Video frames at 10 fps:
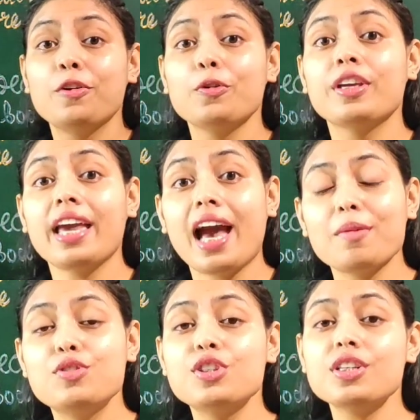to
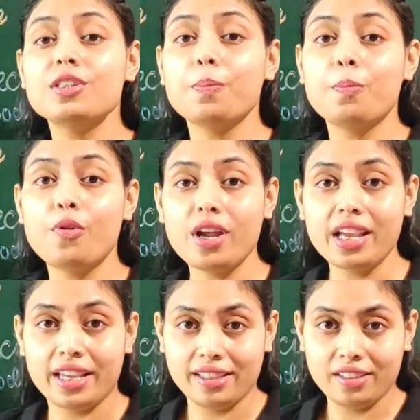capture the
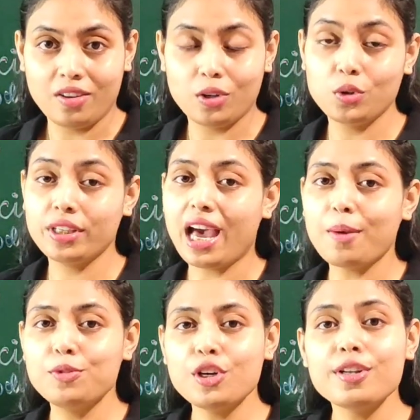prey or to
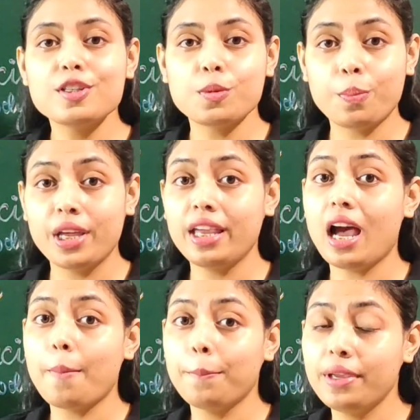capture its prey,
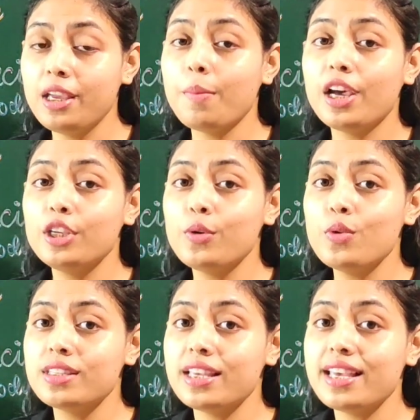amoeba
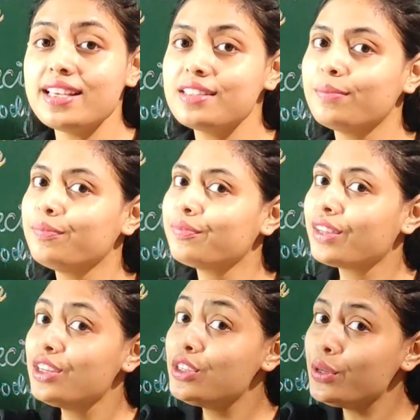uses
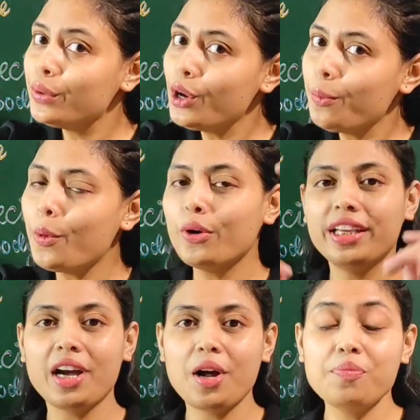
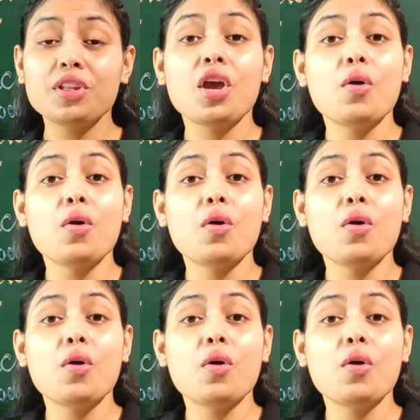pseudopodia,